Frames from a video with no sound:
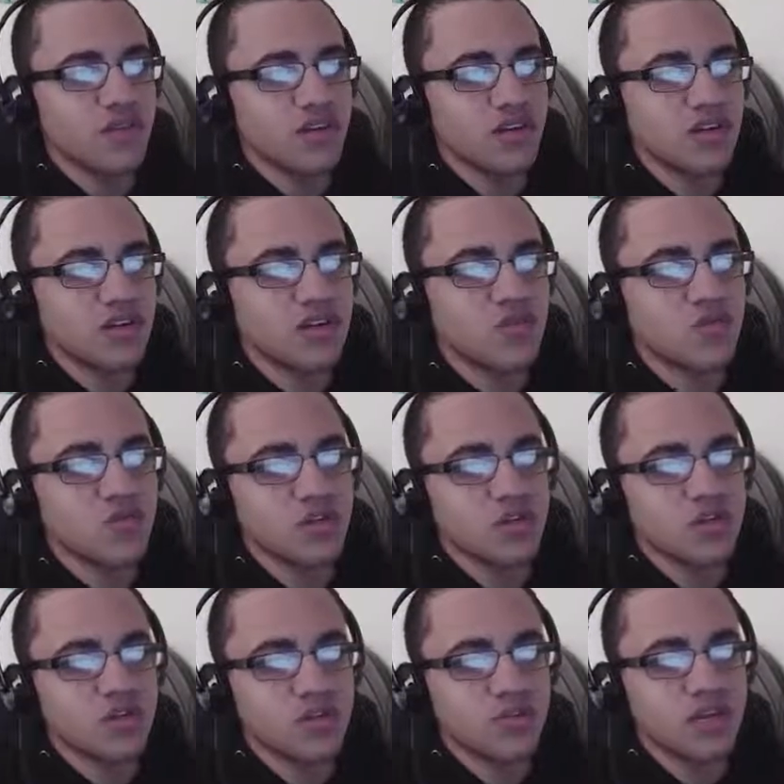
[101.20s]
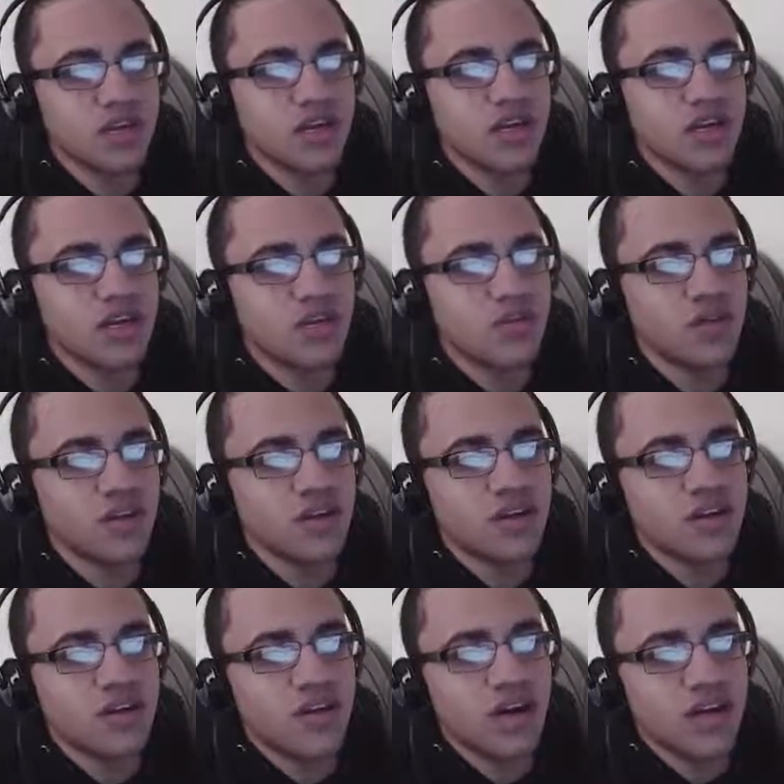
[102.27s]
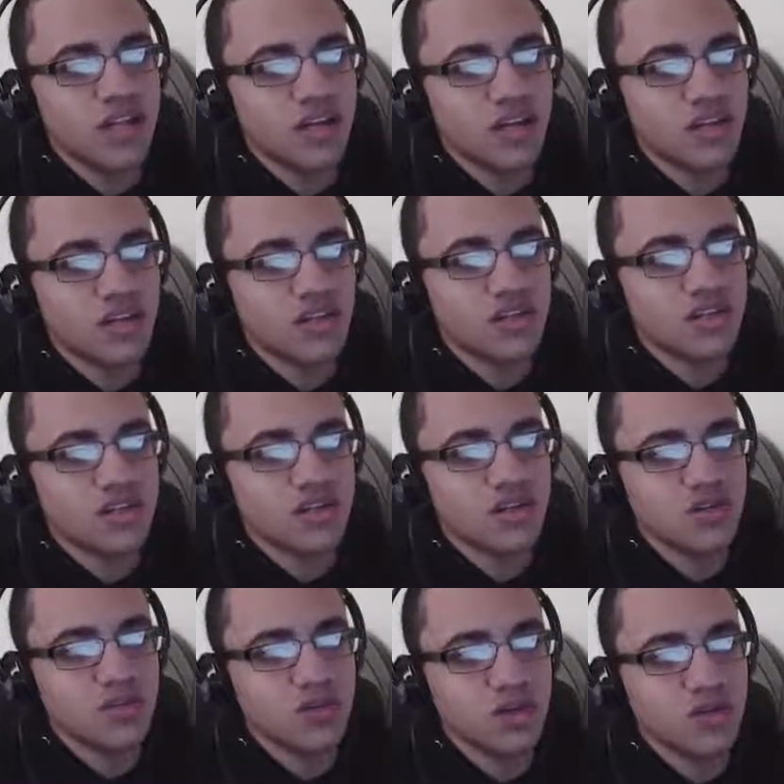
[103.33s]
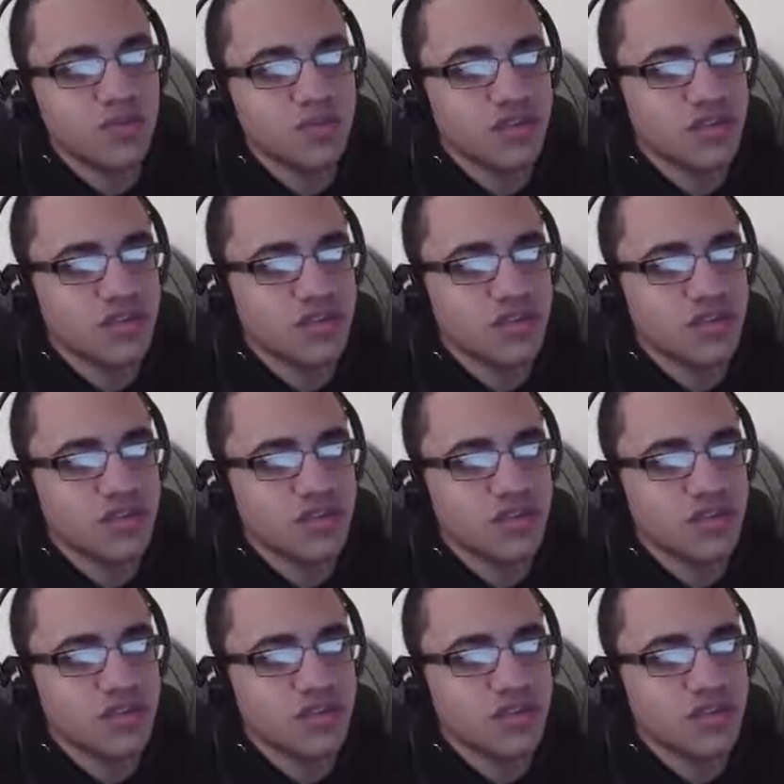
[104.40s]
button, which should be here now, and then go to Open